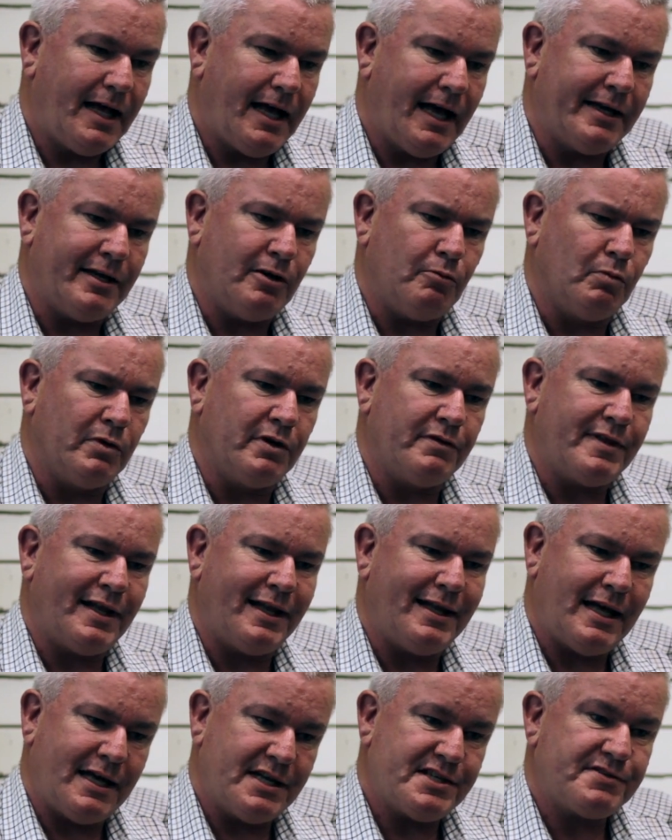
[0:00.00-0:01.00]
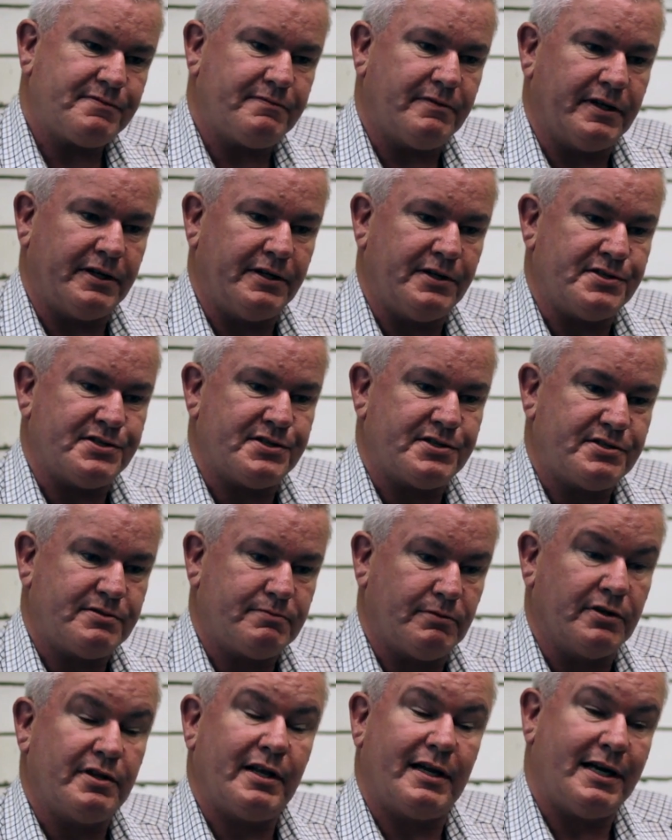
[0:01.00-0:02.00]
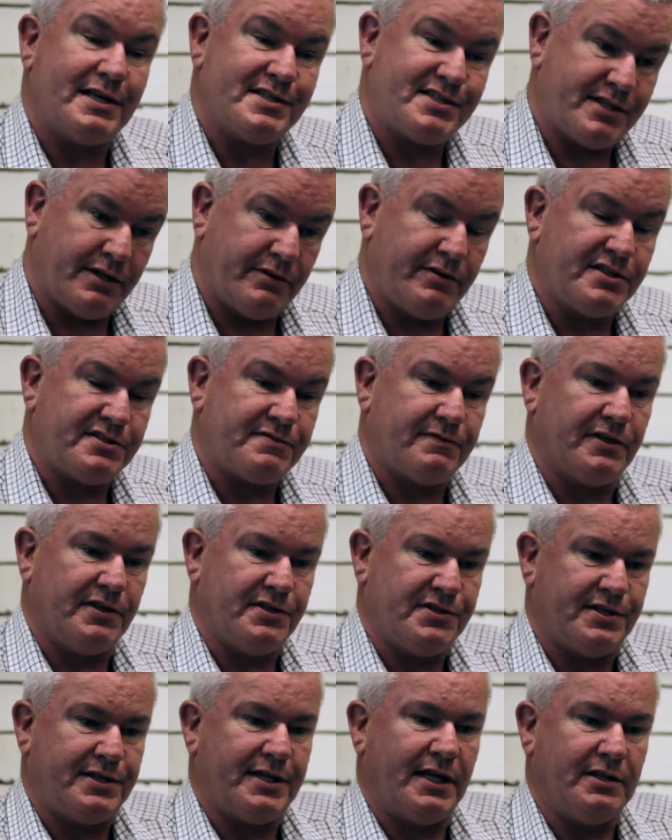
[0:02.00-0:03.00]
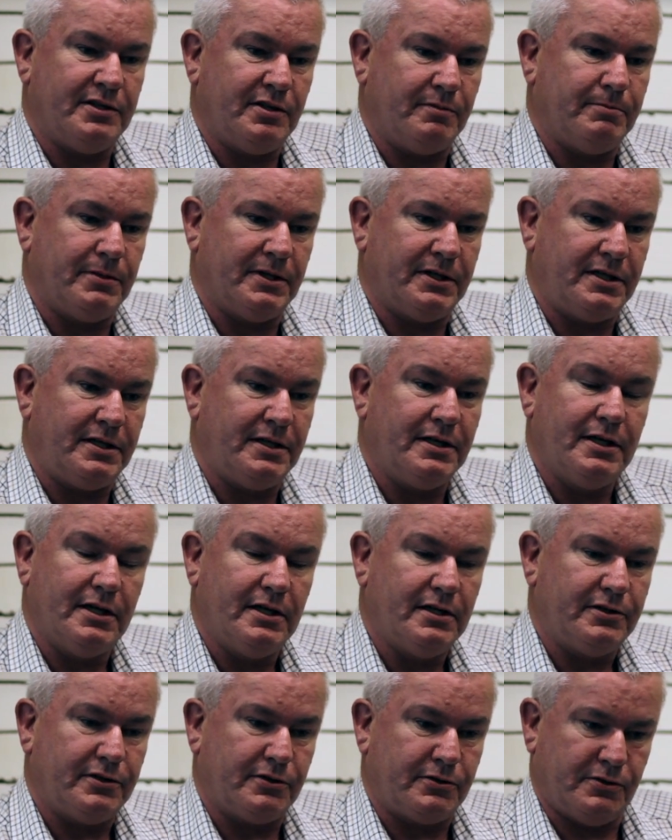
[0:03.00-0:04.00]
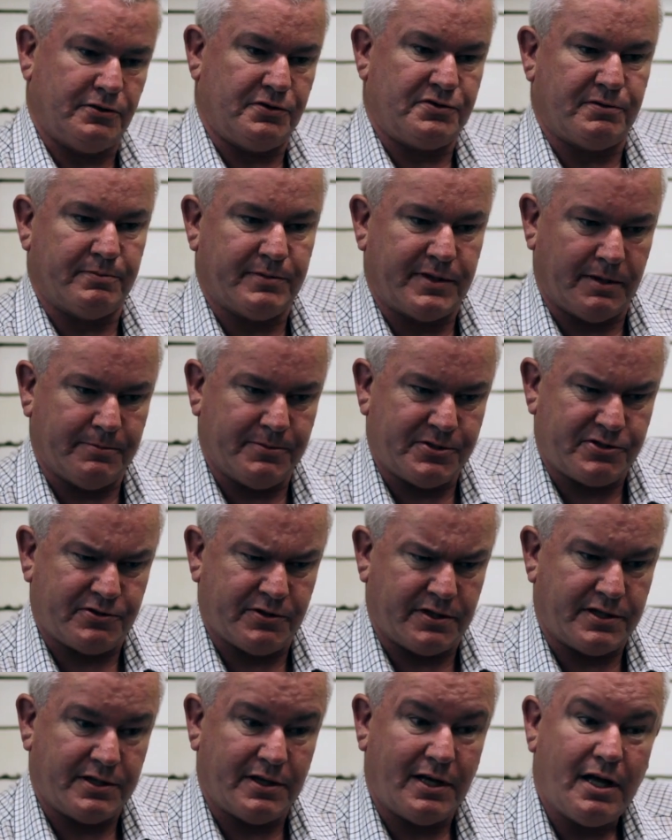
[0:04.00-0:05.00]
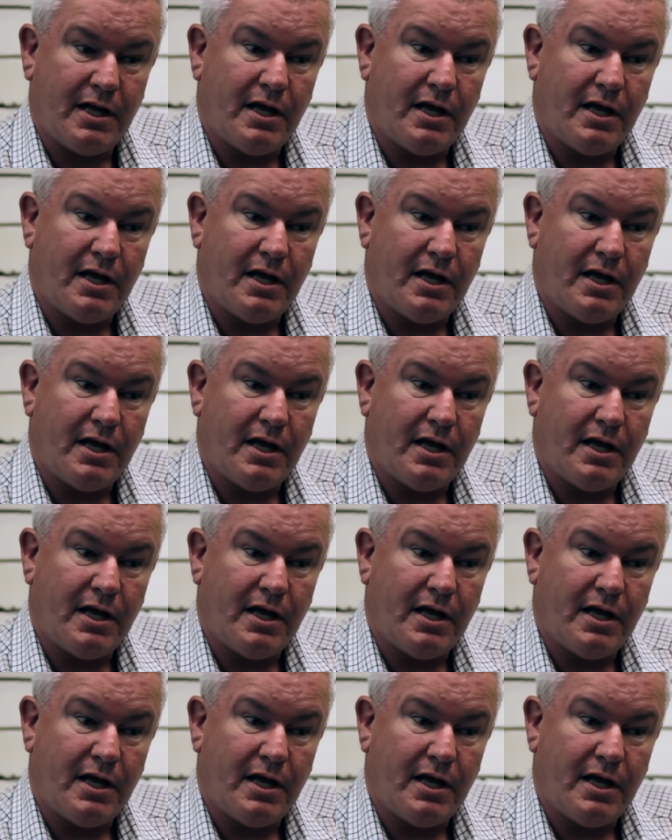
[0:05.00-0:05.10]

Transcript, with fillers: And in one of the last fires, one of the last serious fires attended by the crews from Thomas Street,